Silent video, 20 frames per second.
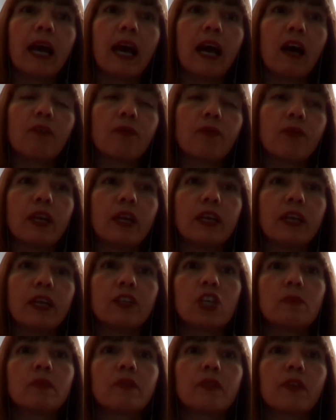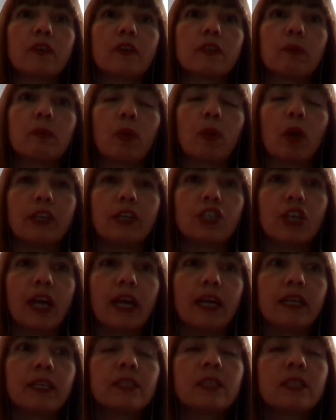we have in terms of our supply
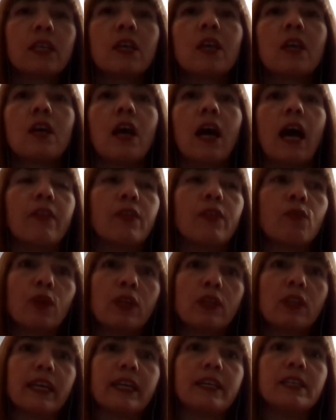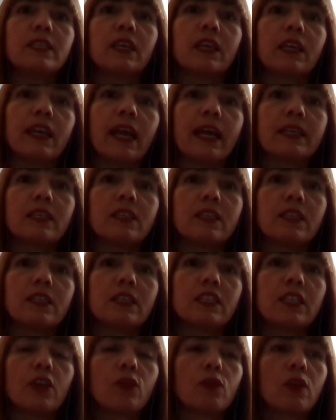chains and the real
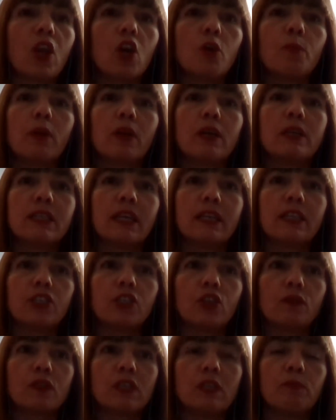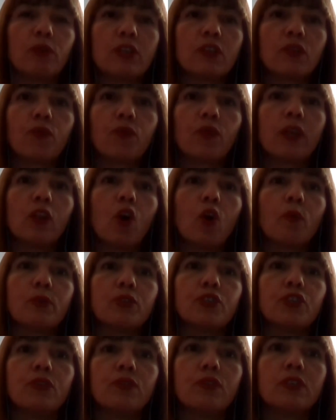interconnectedness. So globalization obviously brings real
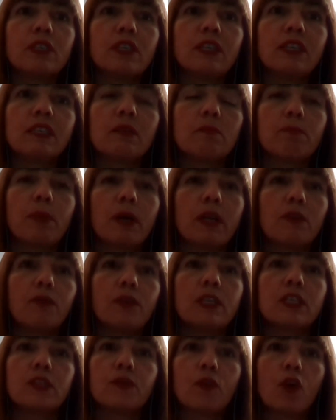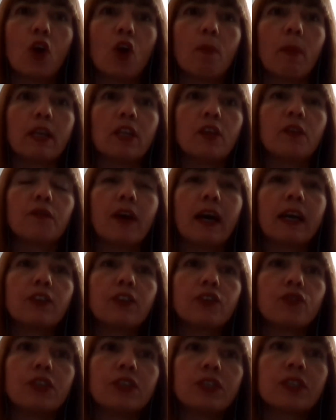opportunities and benefits for our
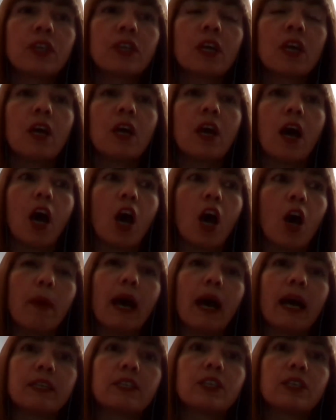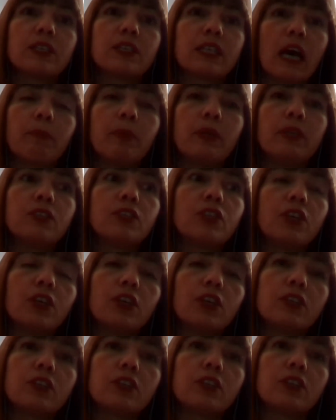manufacturers and to tap
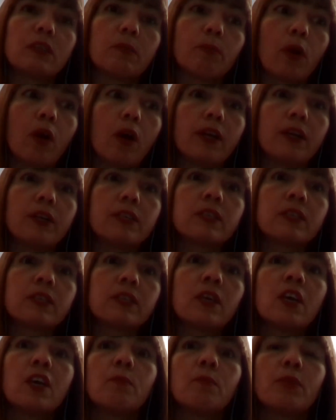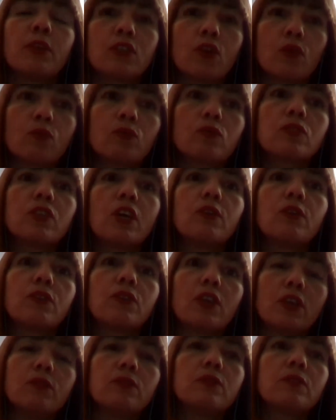into suppliers. There's also
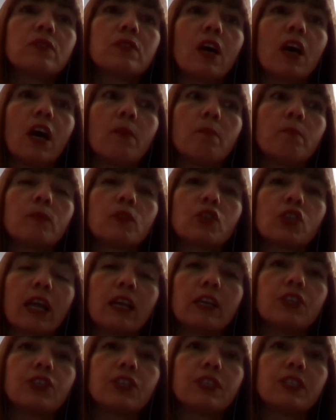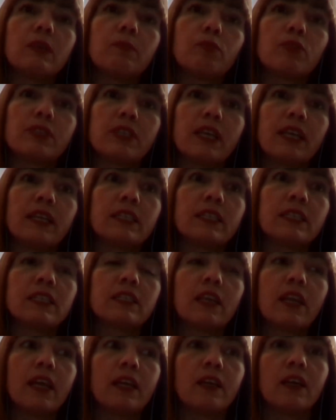those challenges it
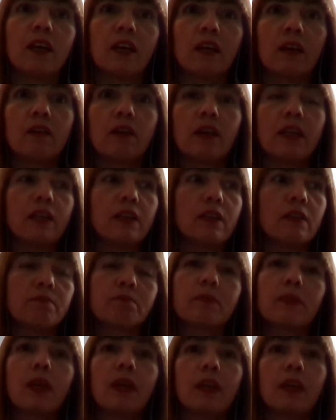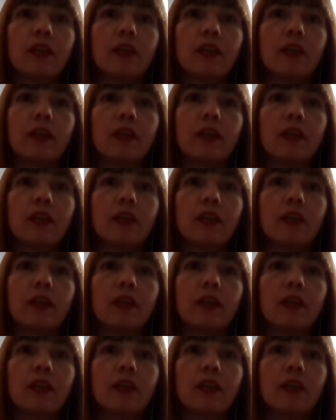presents in a